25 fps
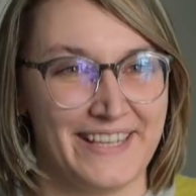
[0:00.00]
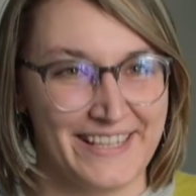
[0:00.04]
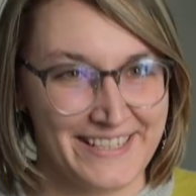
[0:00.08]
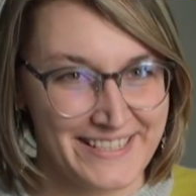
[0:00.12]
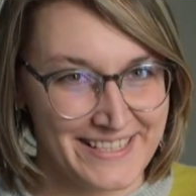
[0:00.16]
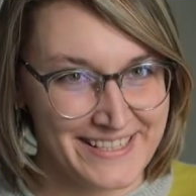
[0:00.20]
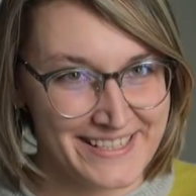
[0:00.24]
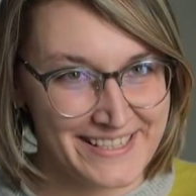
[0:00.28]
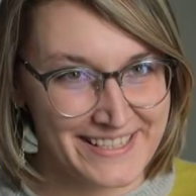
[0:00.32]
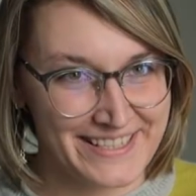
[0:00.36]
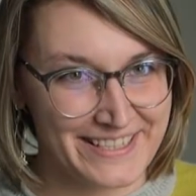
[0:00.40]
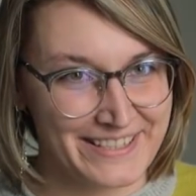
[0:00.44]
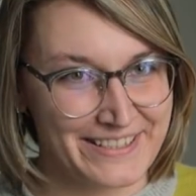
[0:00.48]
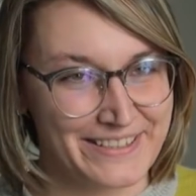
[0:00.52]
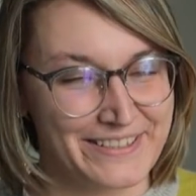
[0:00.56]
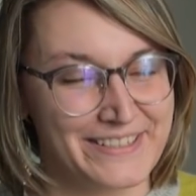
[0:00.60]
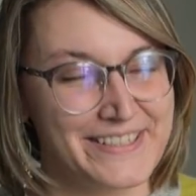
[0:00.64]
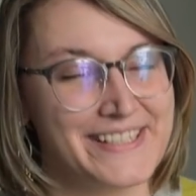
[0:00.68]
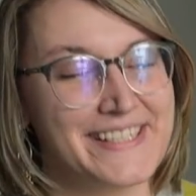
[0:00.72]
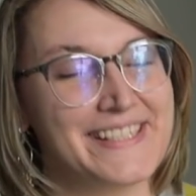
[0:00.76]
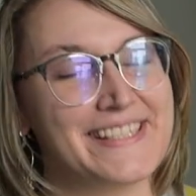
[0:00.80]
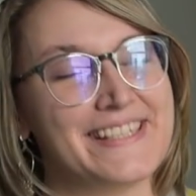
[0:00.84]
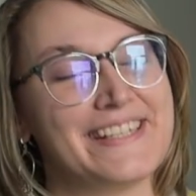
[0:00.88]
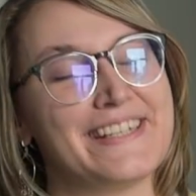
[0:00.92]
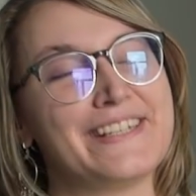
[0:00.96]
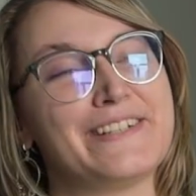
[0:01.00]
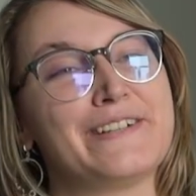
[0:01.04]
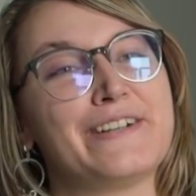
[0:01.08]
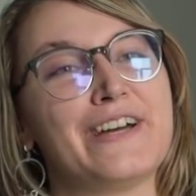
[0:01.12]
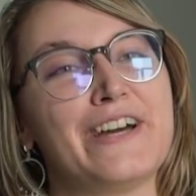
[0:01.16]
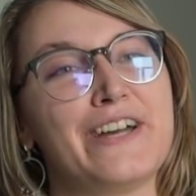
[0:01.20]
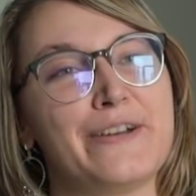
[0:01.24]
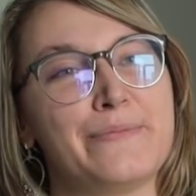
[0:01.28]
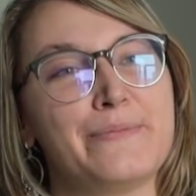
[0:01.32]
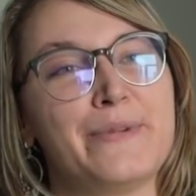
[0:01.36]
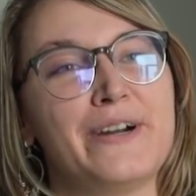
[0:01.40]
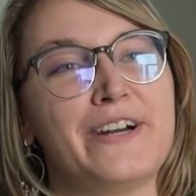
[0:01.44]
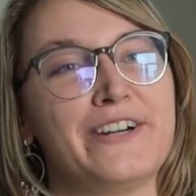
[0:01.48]
Dasha Stokoz,
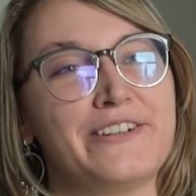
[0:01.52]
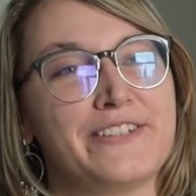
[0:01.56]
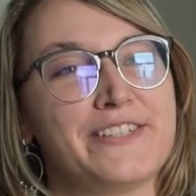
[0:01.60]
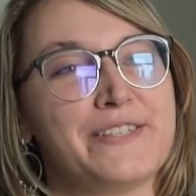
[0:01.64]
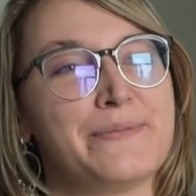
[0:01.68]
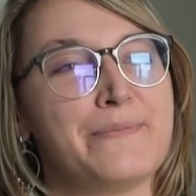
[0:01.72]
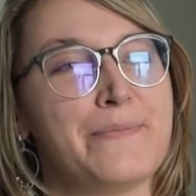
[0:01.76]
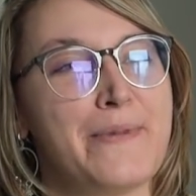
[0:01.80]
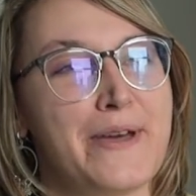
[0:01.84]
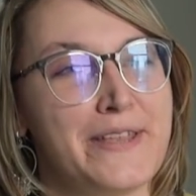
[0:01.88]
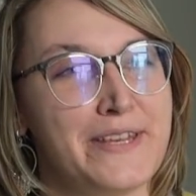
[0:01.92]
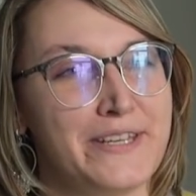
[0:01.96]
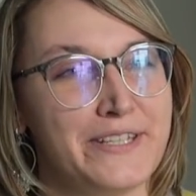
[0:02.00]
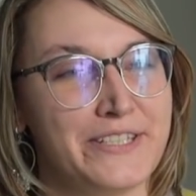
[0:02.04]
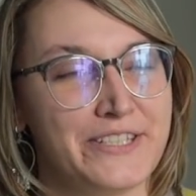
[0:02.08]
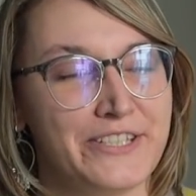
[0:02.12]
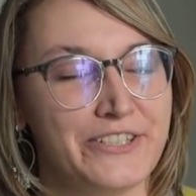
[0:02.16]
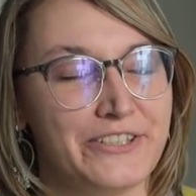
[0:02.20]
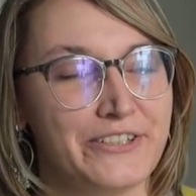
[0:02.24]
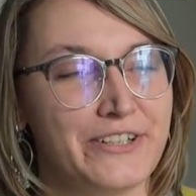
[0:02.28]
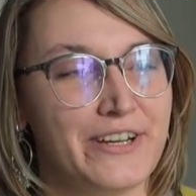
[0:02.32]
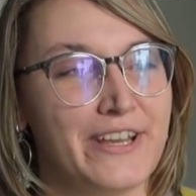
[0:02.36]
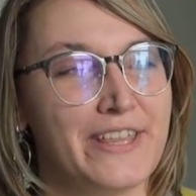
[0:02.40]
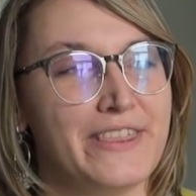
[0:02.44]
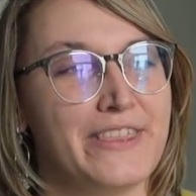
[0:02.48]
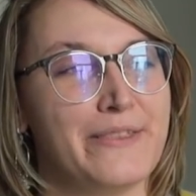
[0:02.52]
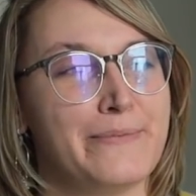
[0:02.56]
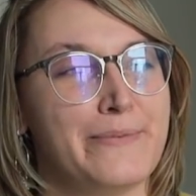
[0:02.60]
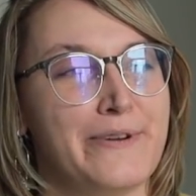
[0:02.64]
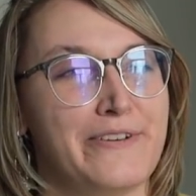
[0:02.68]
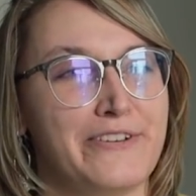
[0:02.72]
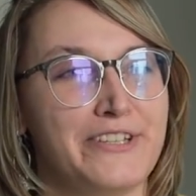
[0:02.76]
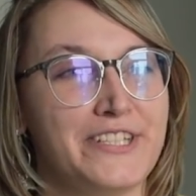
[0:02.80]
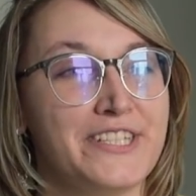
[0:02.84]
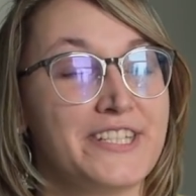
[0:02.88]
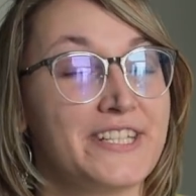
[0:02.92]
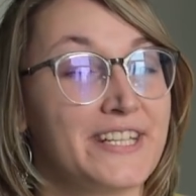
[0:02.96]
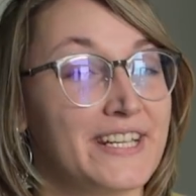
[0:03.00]
I'm Arts Manager at the
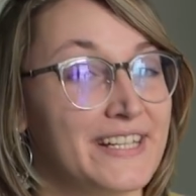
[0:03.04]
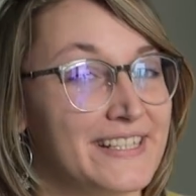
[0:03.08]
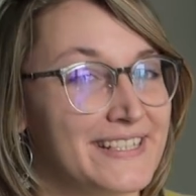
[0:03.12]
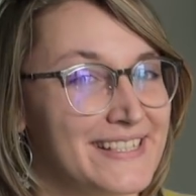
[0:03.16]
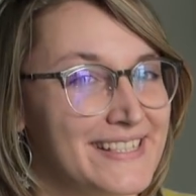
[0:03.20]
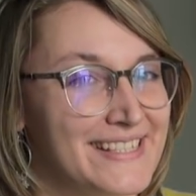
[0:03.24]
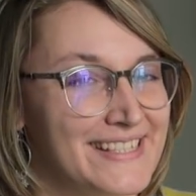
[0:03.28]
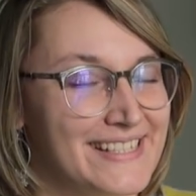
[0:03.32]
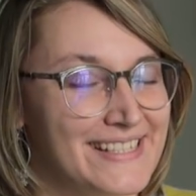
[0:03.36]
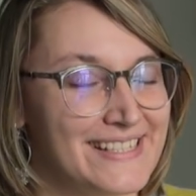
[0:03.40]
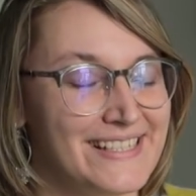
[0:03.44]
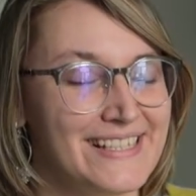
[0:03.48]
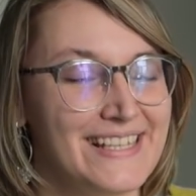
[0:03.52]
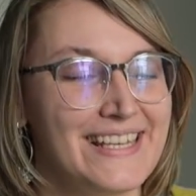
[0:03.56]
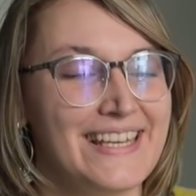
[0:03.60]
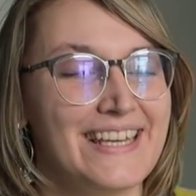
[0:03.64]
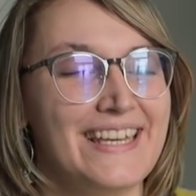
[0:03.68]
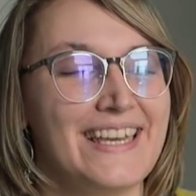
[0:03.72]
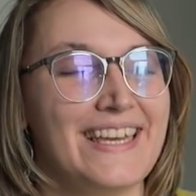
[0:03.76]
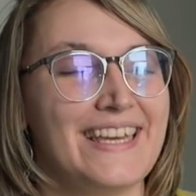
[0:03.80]
British Council.